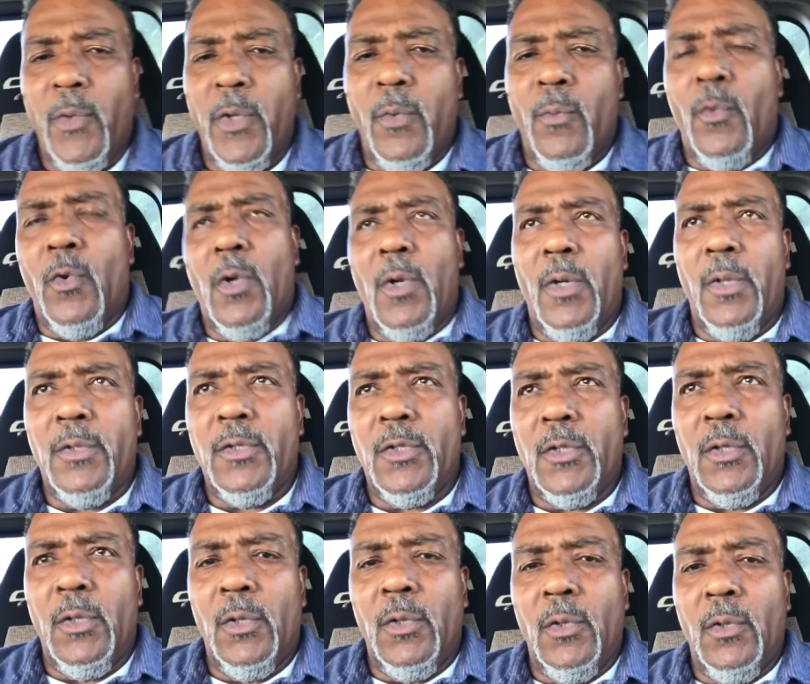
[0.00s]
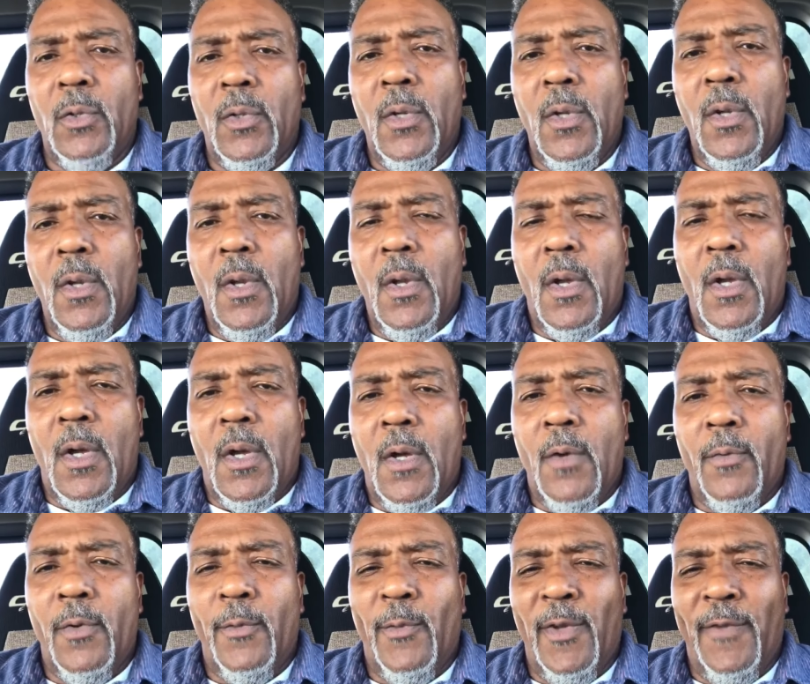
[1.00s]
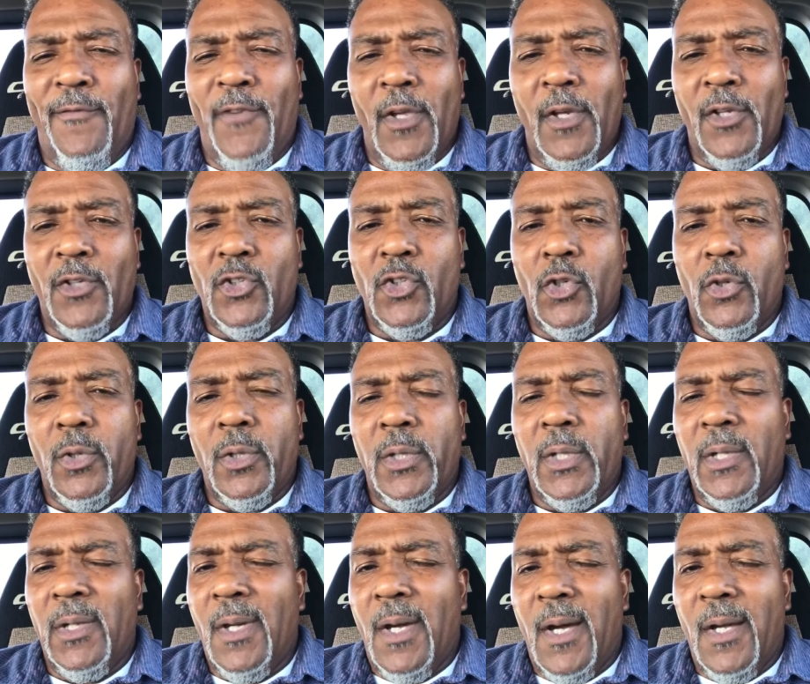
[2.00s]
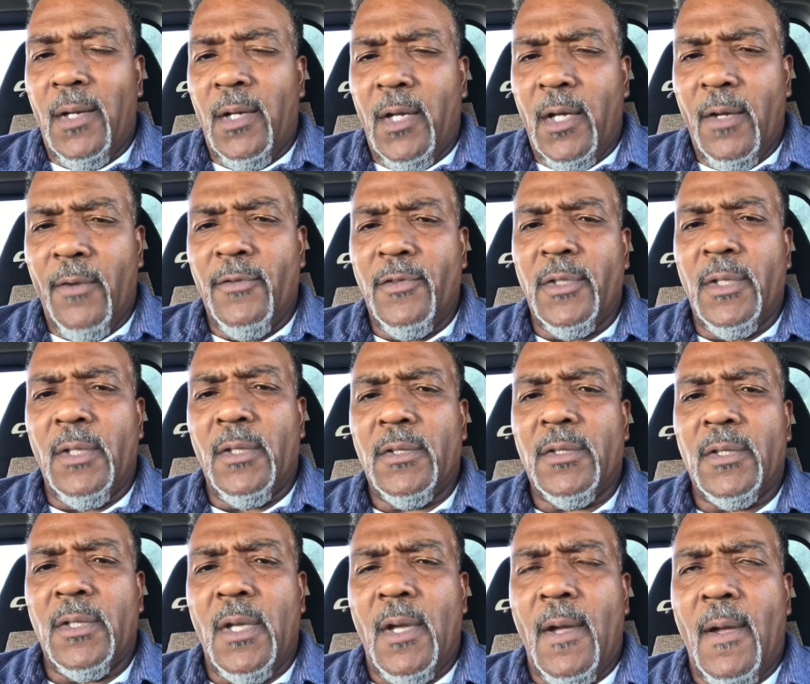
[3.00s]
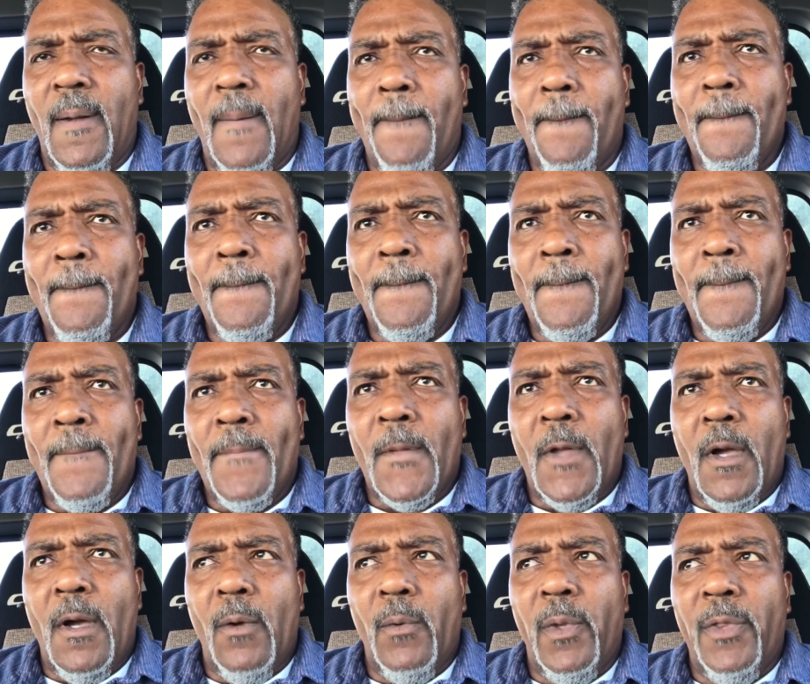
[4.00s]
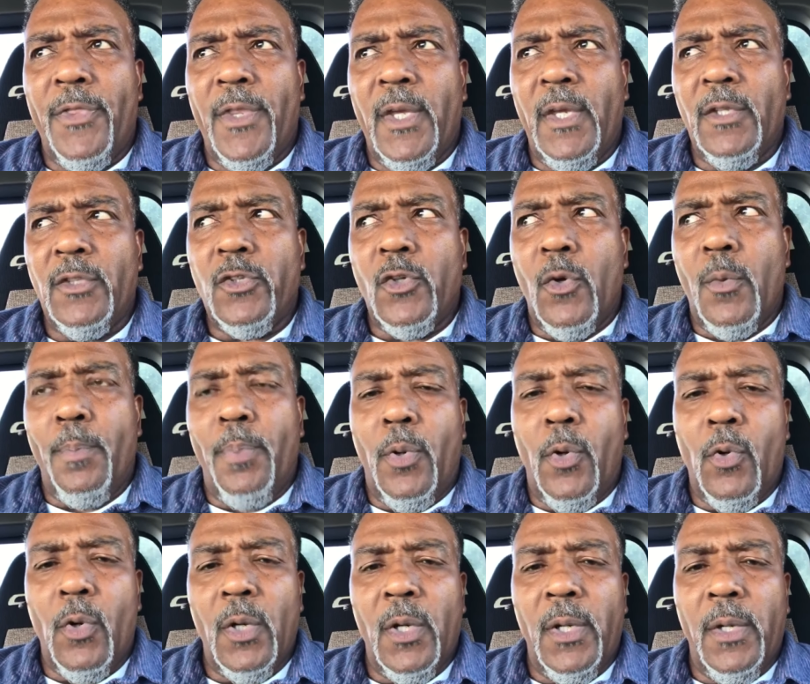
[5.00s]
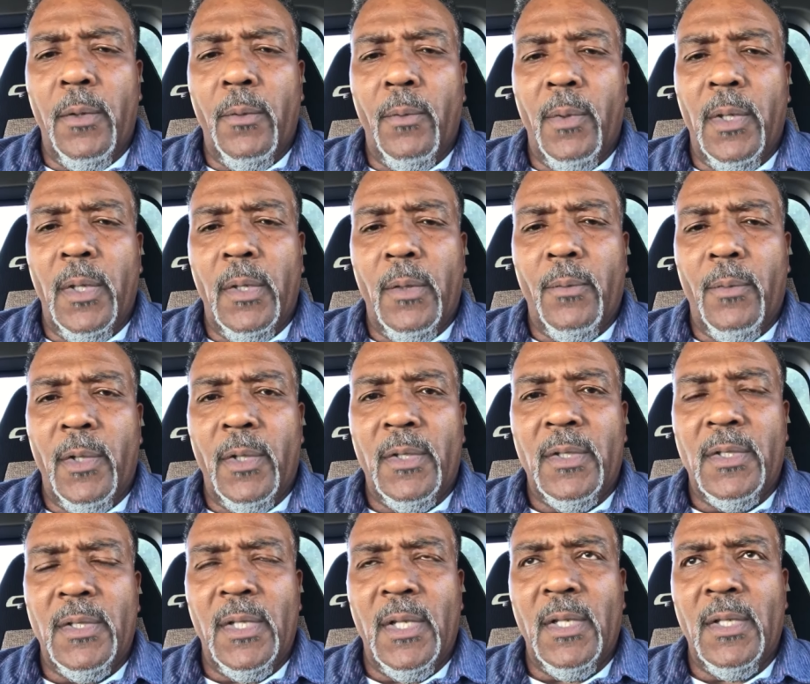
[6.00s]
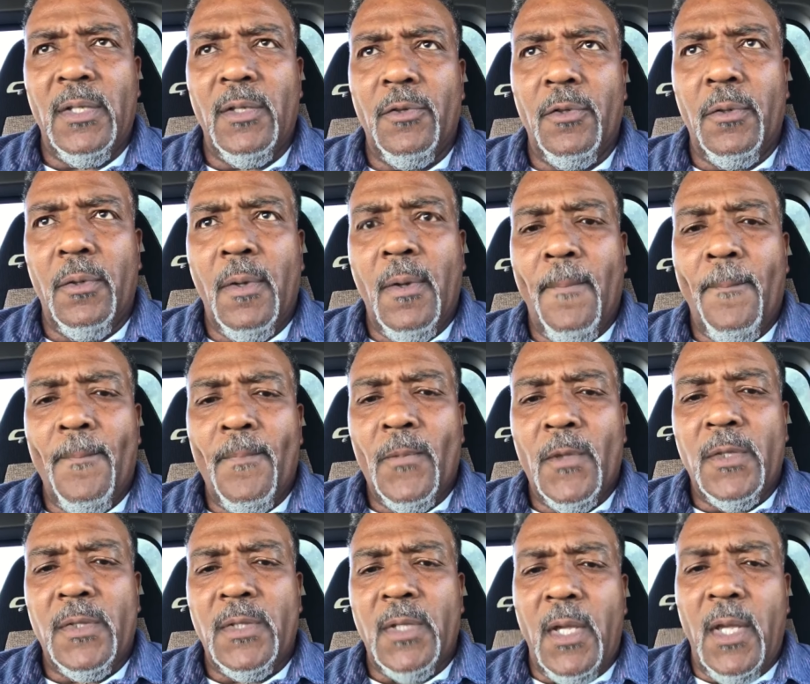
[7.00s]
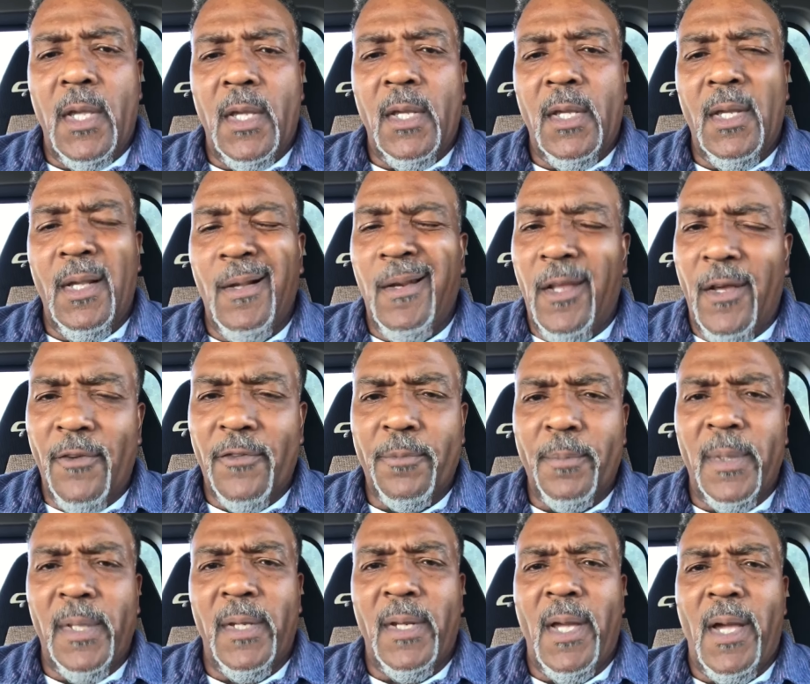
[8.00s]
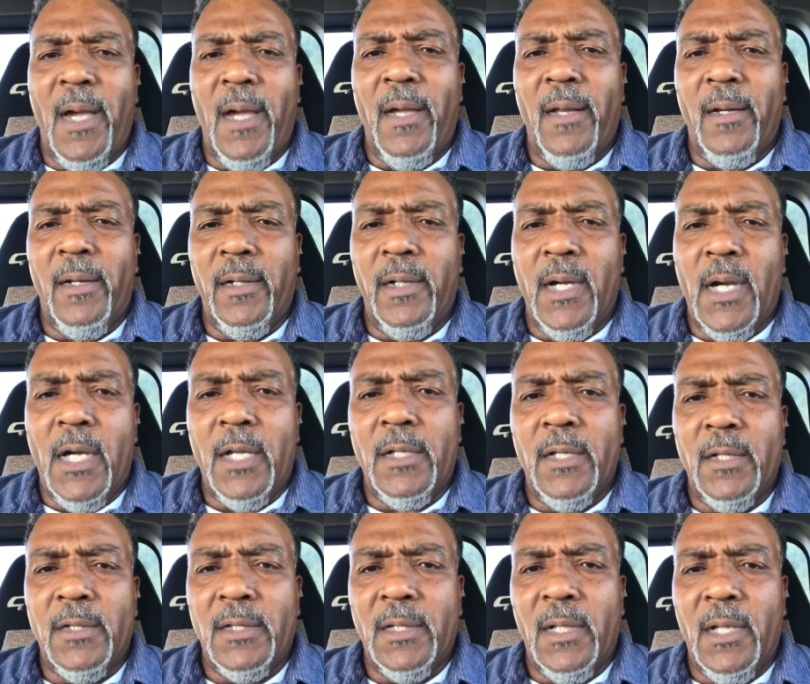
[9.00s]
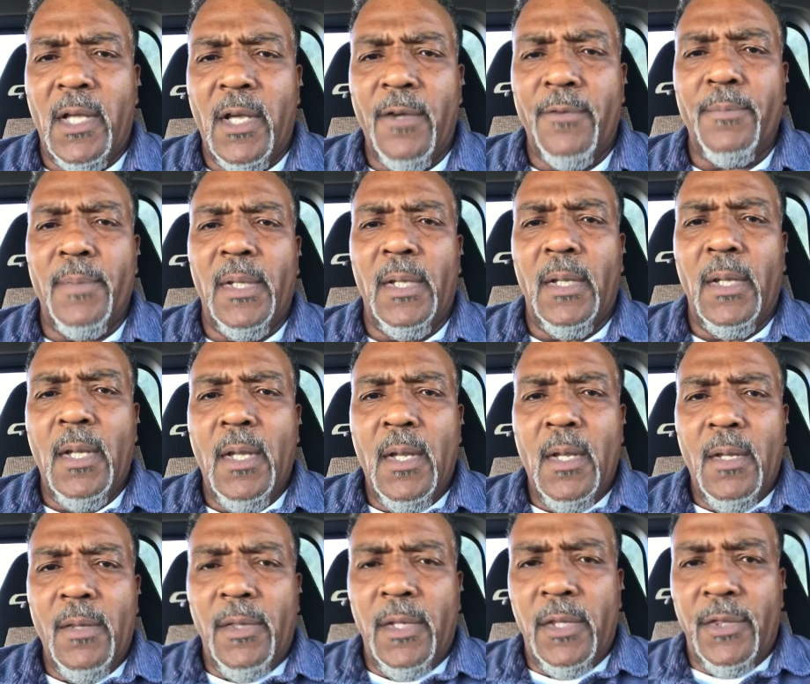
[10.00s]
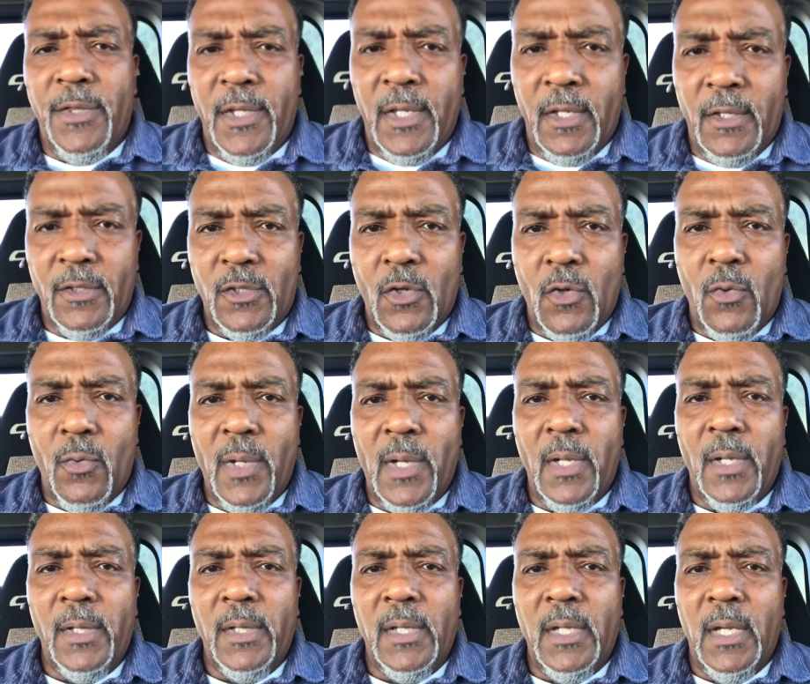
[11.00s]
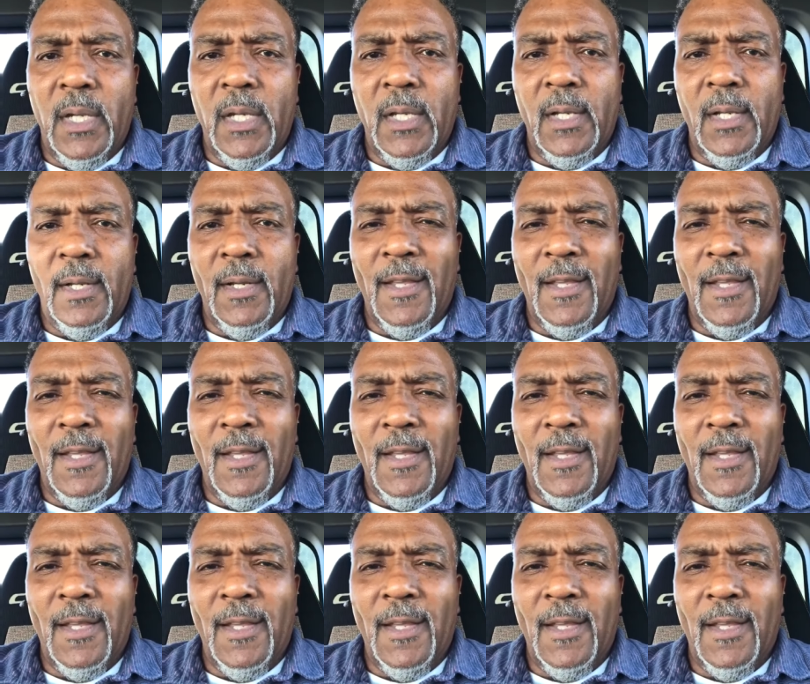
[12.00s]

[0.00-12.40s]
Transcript: we want to, we feel assured that God loves us. When things go poorly, we tend to say, He loves me not, or God doesn't love me. That things go well again,